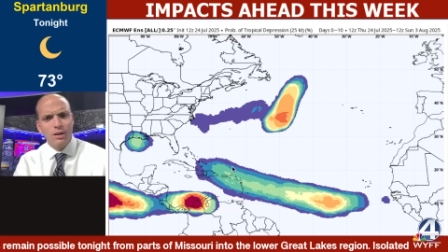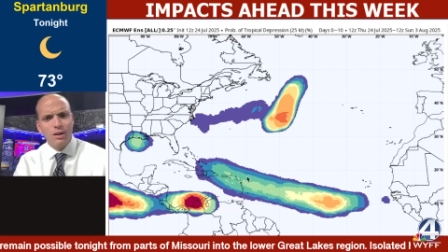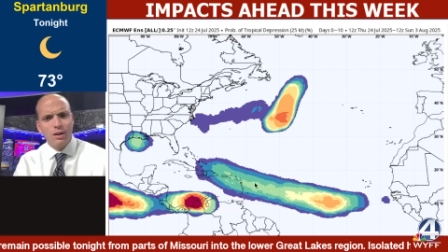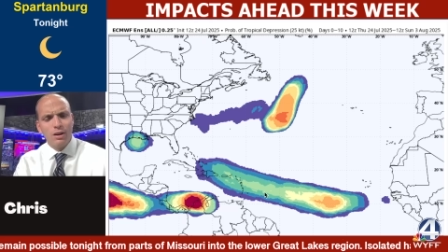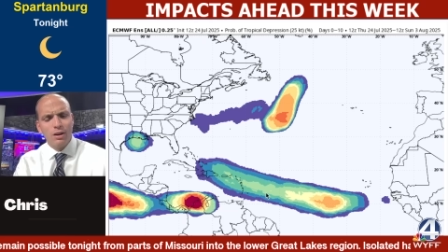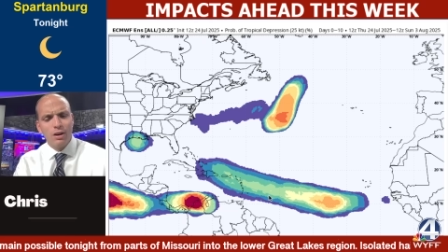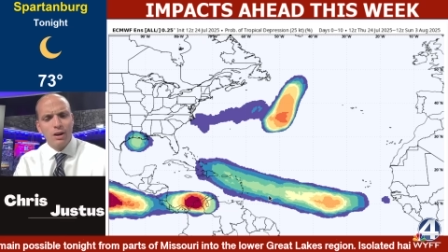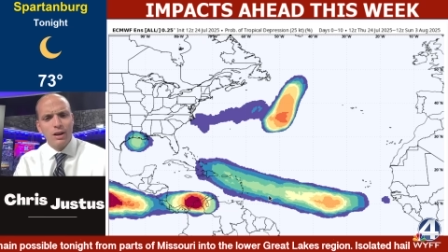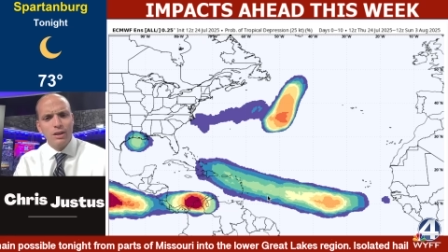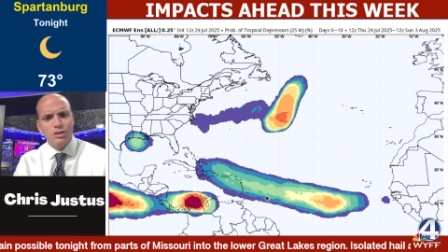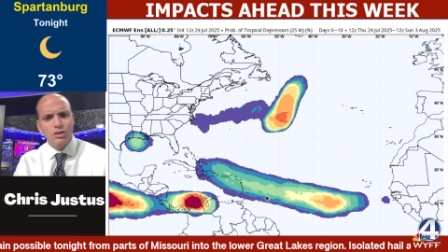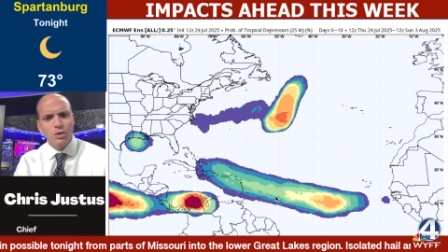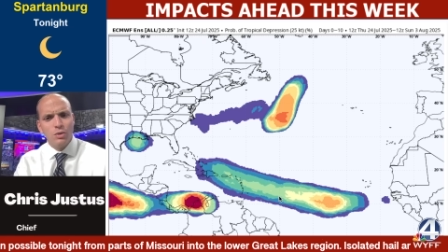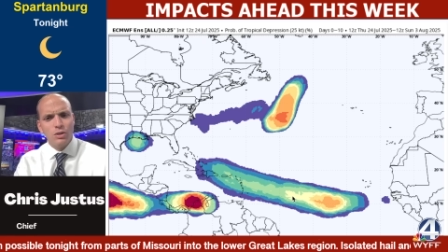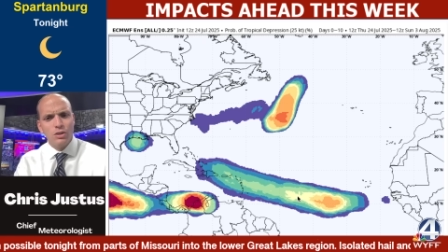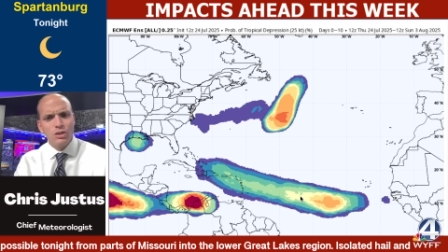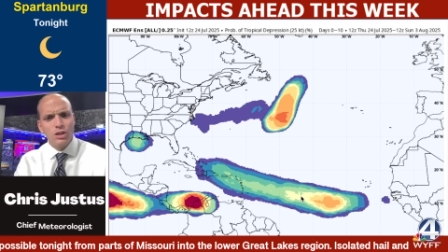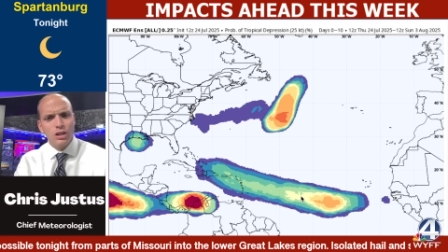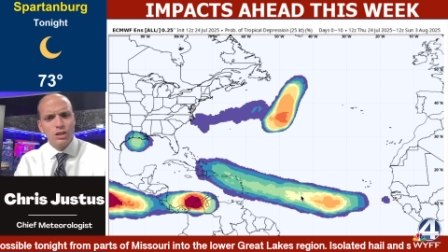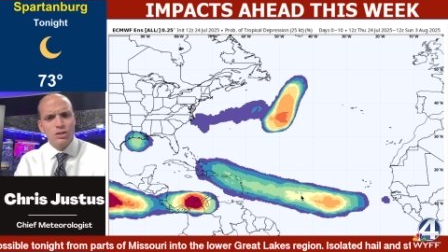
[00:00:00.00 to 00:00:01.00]
All right, so
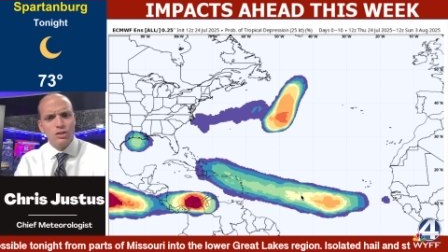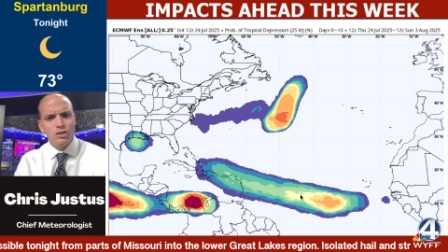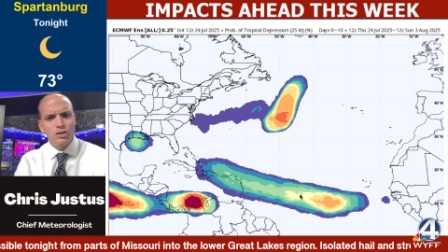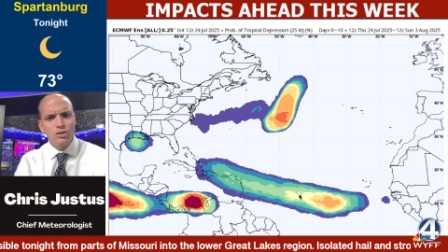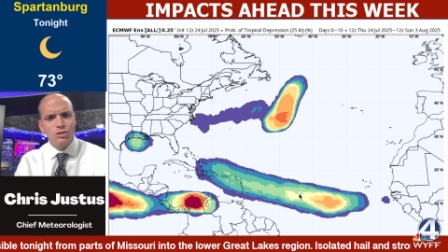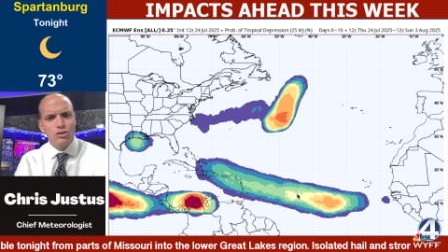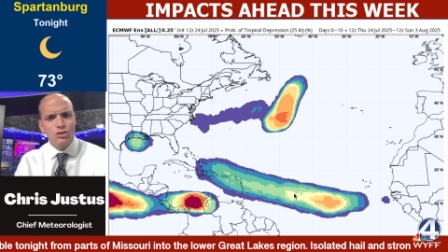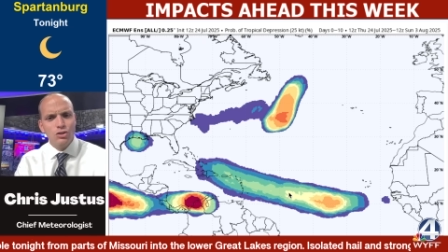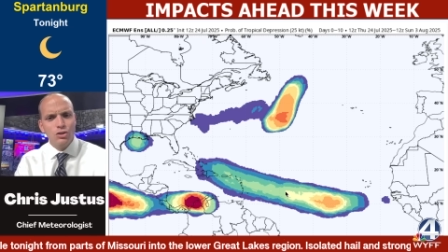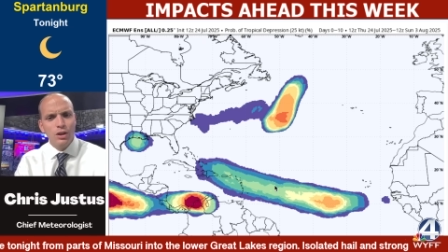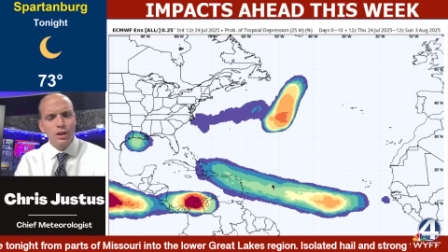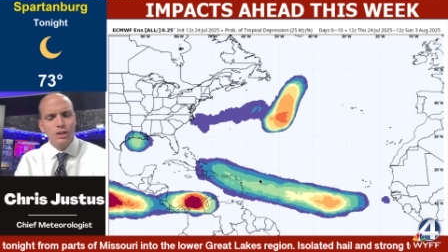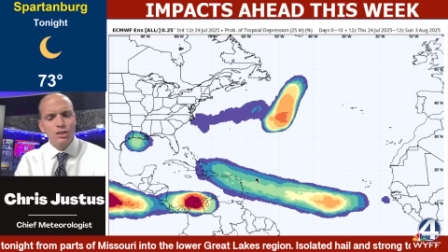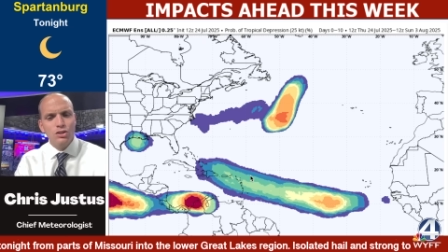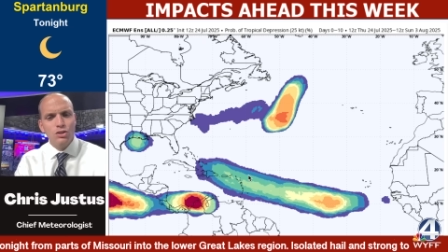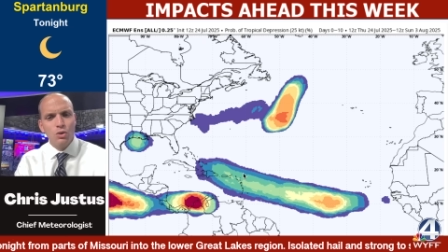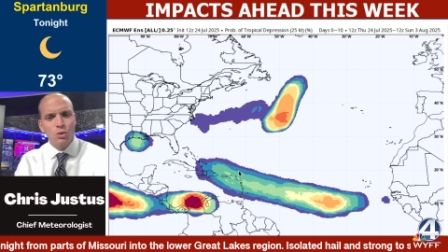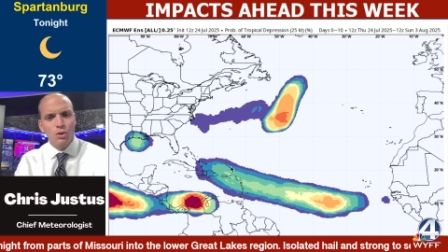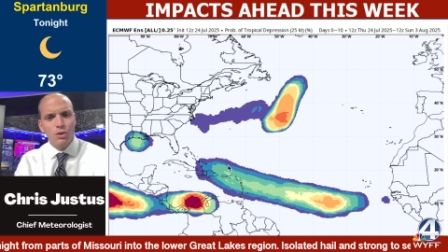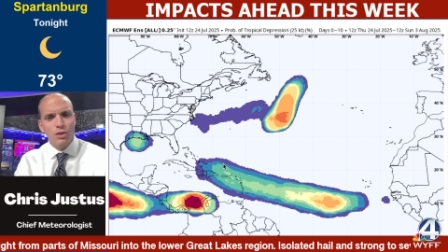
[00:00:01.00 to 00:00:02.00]
it's it's
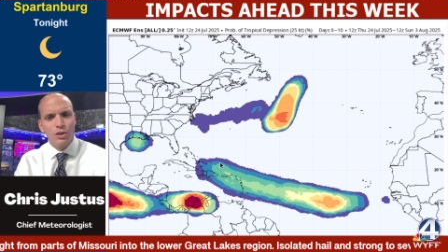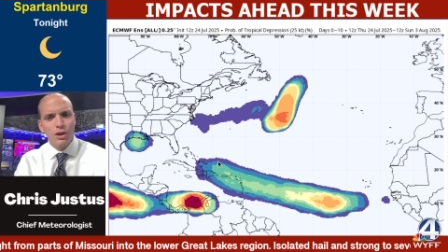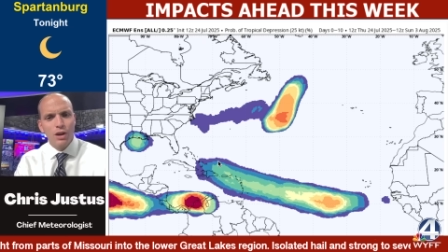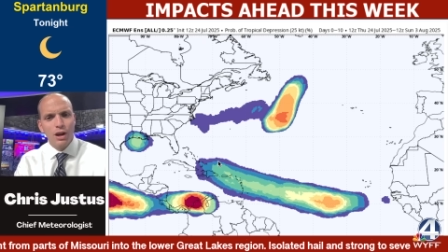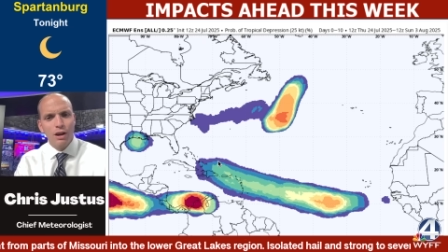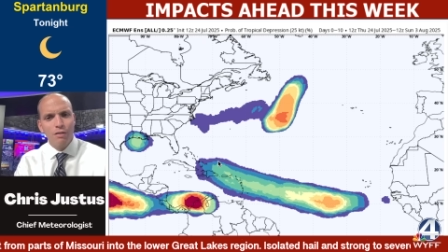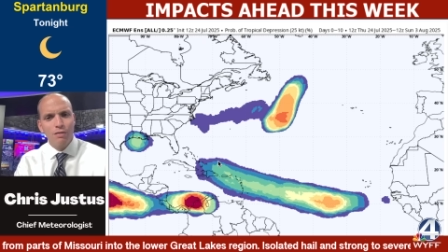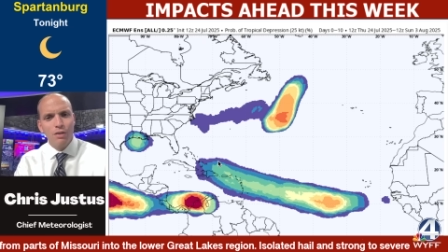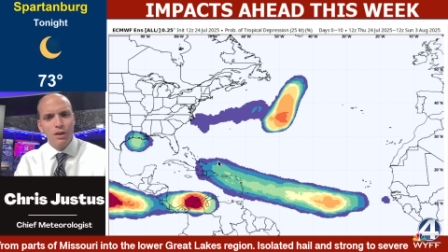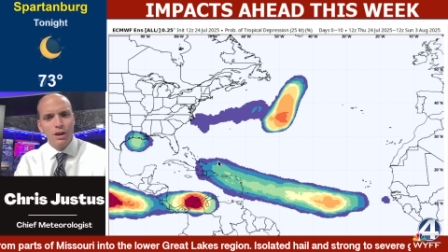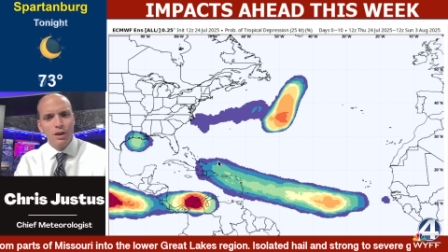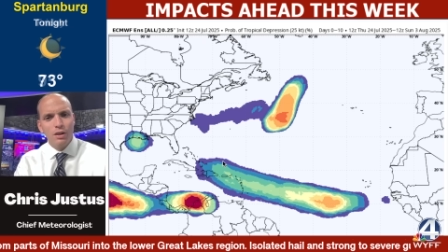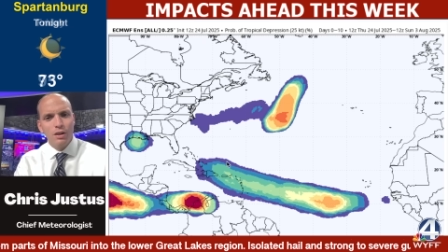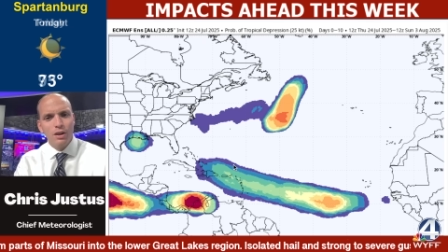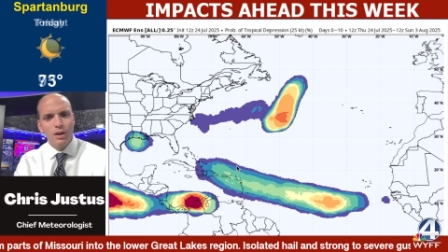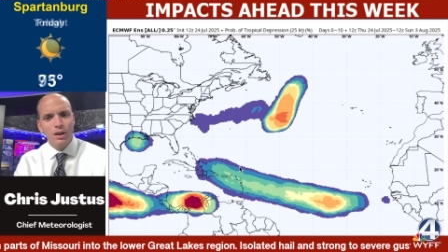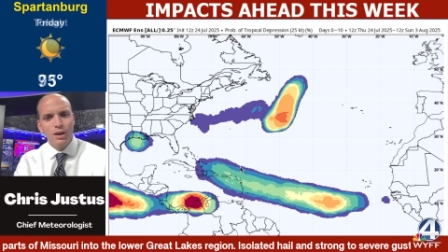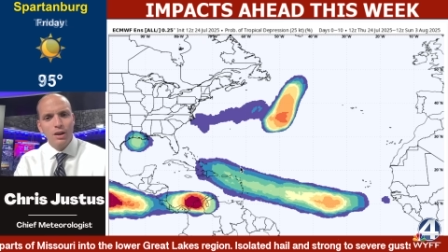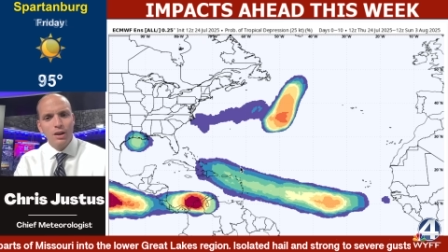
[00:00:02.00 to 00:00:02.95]
just north enough that it